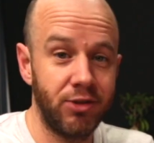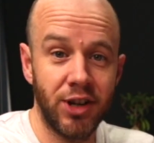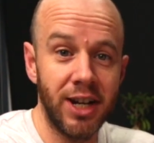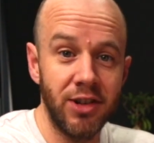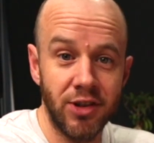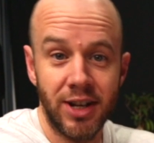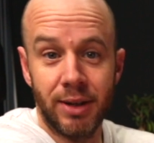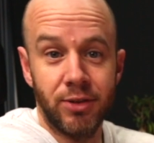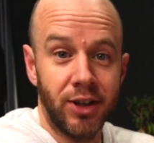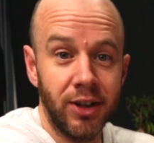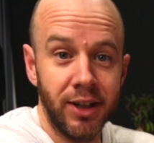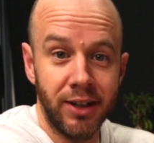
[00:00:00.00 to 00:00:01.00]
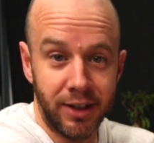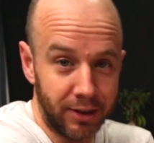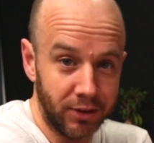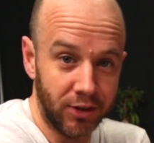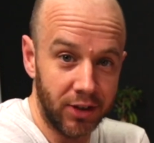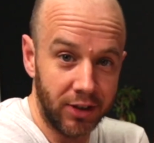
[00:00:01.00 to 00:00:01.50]
changes outside, you know,
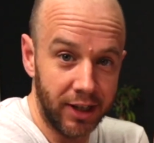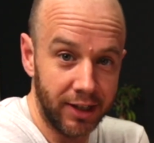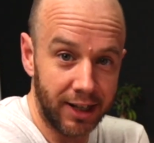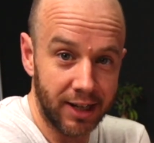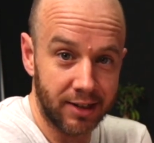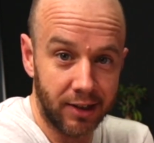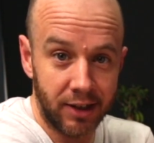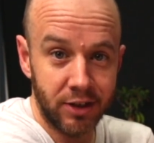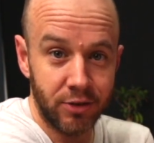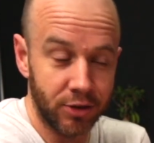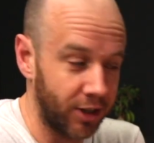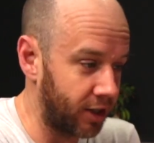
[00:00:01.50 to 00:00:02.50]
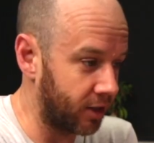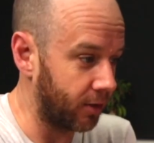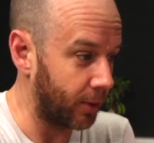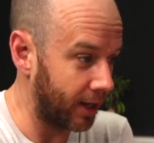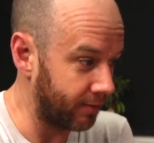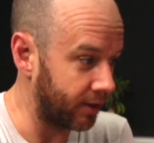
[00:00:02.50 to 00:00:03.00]
as it gets lighter or darker or
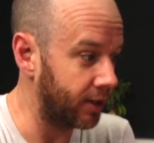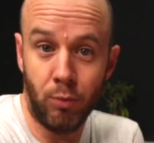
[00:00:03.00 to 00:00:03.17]
whatever,